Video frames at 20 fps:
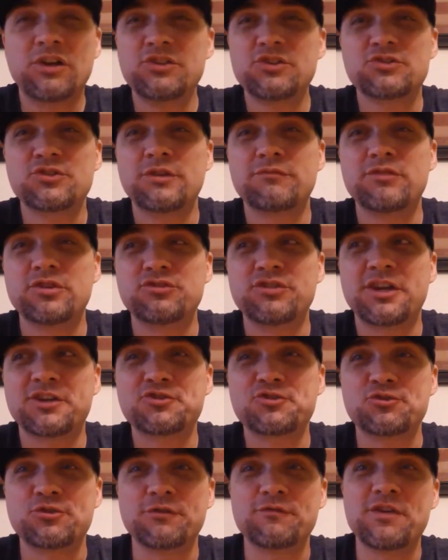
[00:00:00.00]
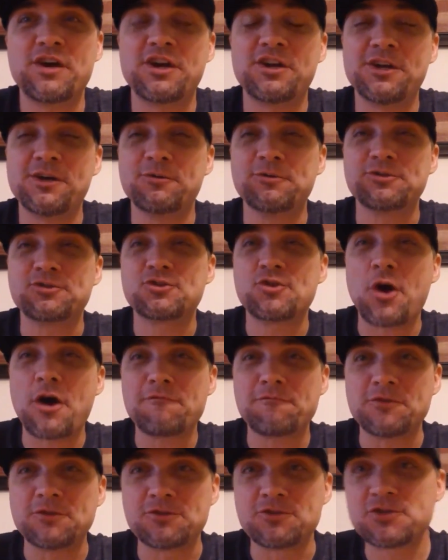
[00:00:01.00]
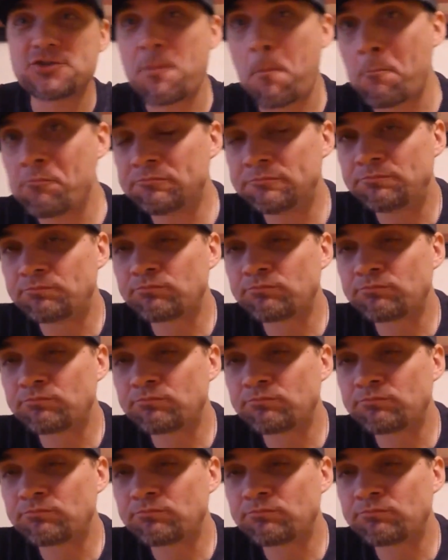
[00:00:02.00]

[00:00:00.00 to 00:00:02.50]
I just love the texture of that, how it softens.